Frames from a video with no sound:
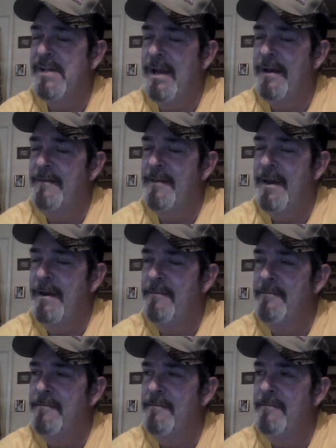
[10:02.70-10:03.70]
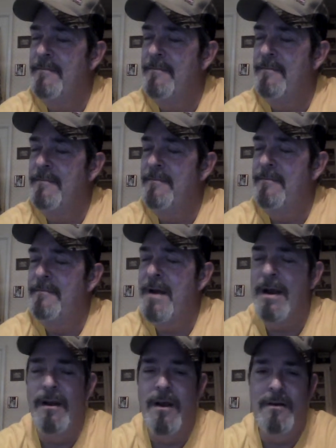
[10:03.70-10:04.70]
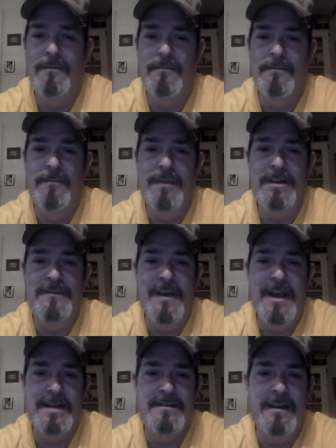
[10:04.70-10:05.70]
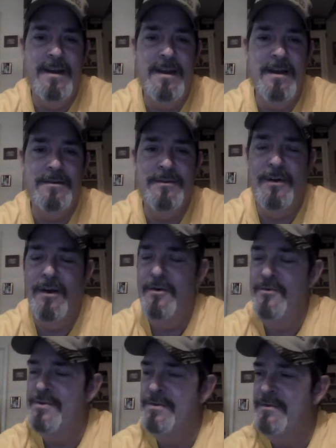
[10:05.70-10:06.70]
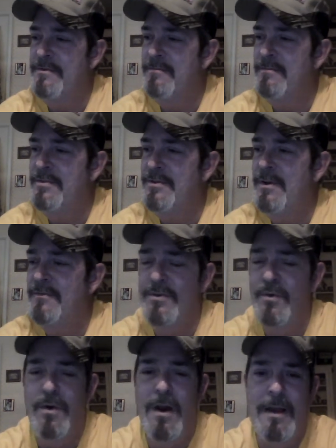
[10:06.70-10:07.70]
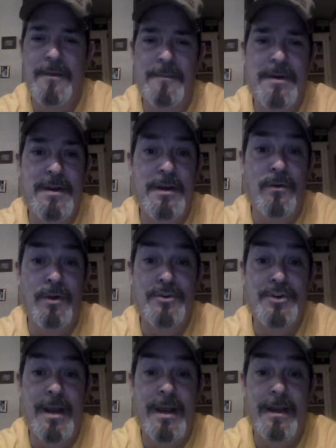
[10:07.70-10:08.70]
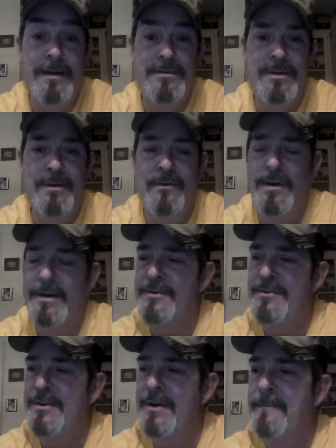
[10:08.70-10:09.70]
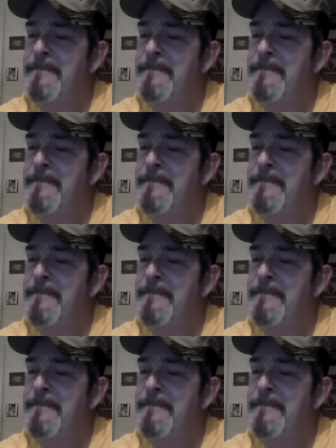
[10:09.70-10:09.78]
they make a lot of these fancy kids clothes and stuff, sort of like the Matilda Jane series,